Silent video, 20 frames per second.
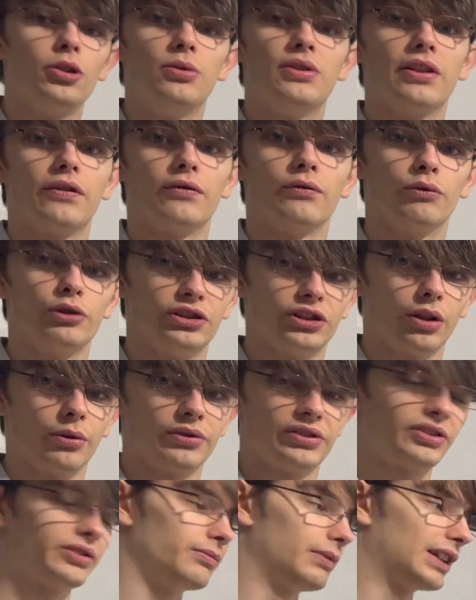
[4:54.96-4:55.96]
different
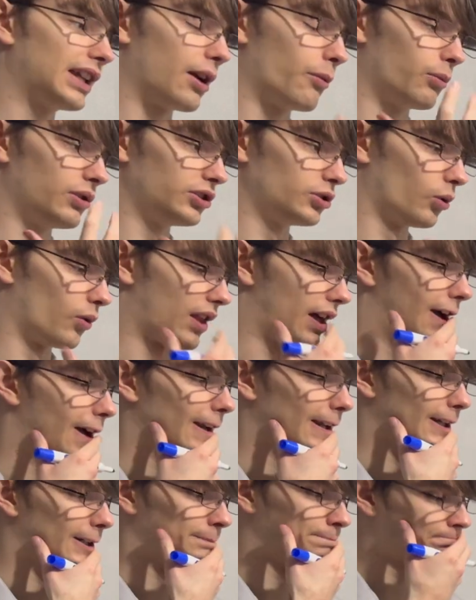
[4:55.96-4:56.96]
results. Again, we saw that
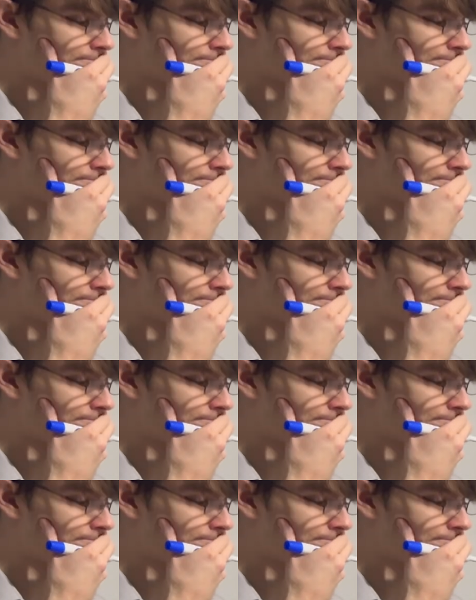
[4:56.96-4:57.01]
earlier.